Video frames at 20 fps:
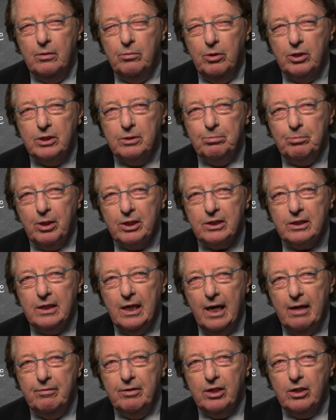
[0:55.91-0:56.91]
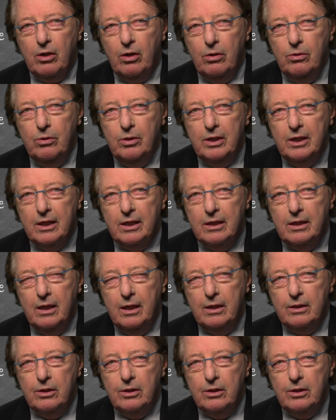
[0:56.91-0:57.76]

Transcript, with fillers: which must have included